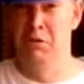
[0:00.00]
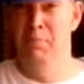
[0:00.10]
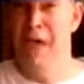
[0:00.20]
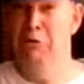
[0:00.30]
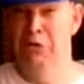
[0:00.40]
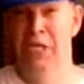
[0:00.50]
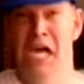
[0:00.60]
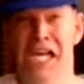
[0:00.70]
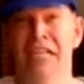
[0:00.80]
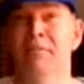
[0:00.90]
mountain
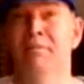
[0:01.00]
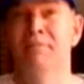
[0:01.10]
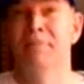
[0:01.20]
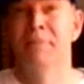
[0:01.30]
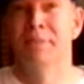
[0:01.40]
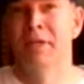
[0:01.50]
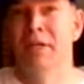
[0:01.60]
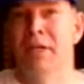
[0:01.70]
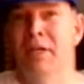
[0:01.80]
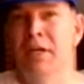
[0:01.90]
lion.
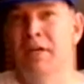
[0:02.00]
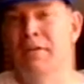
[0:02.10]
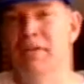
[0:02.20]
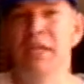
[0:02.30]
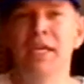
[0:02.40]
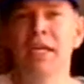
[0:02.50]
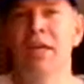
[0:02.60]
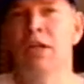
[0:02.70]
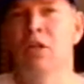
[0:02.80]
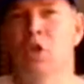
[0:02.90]
The
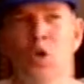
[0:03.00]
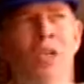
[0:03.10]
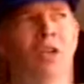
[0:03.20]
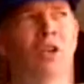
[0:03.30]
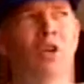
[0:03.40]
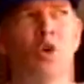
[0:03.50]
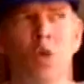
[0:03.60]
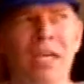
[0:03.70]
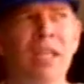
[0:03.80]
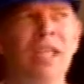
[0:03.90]
lawyer
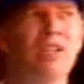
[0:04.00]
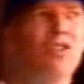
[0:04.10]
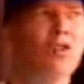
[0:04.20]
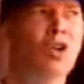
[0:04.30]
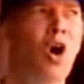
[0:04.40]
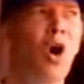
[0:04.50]
quickly took